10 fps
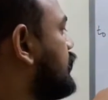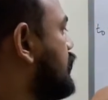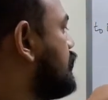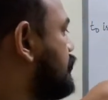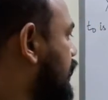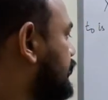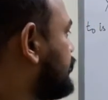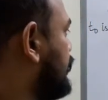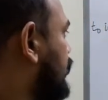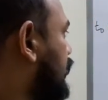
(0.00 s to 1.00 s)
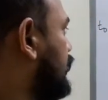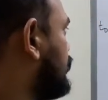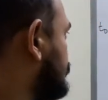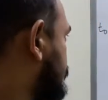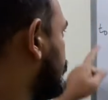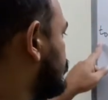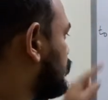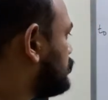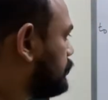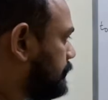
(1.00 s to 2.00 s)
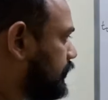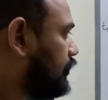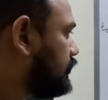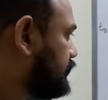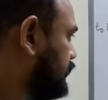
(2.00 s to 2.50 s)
then t0 would be called an